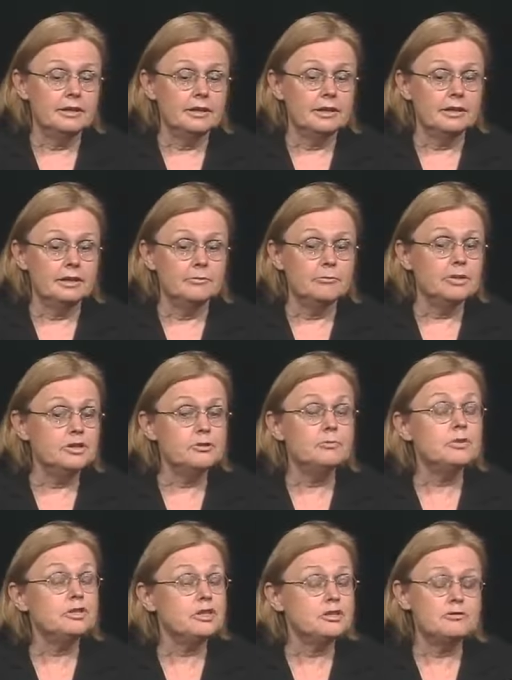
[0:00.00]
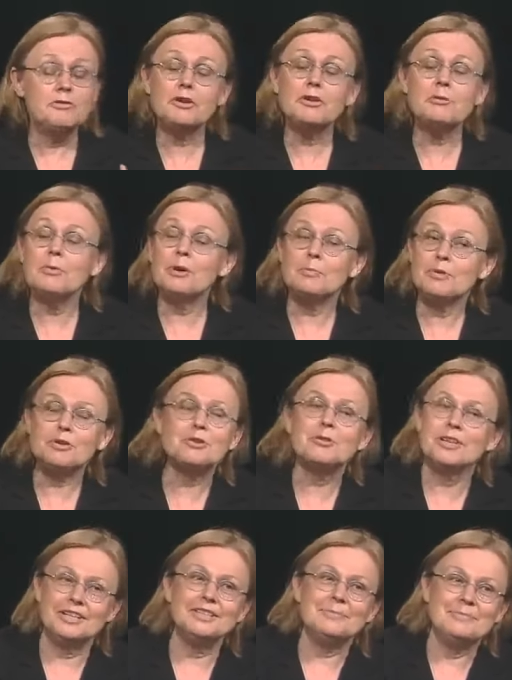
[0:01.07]
uh, which, which is very well
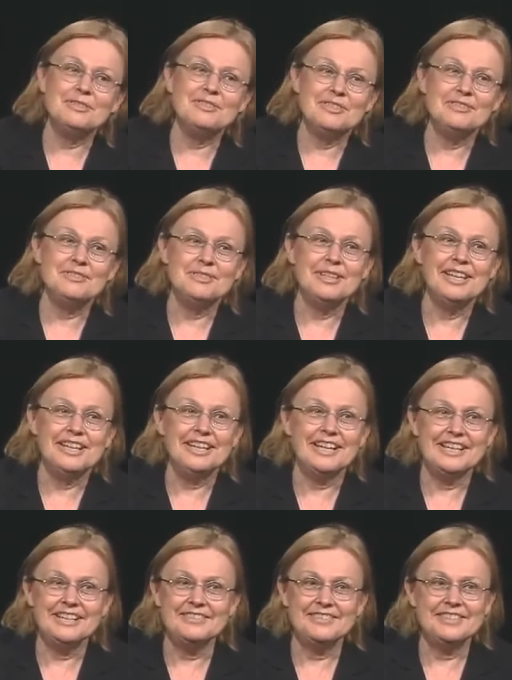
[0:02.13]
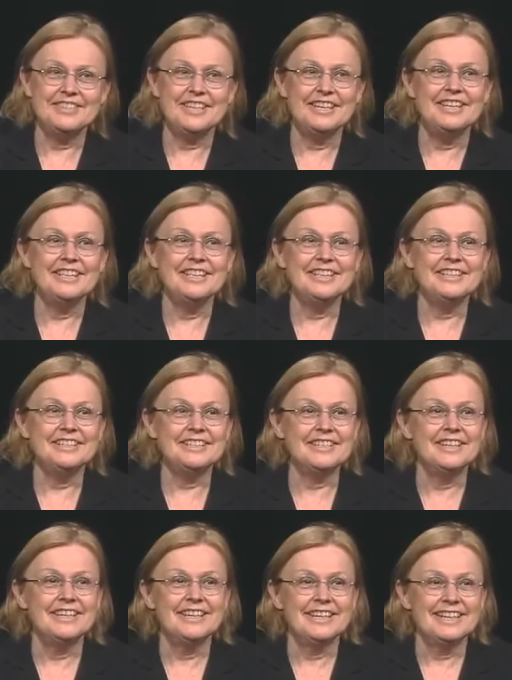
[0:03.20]
portrayed in the movie Food Inc., I have to say, is... And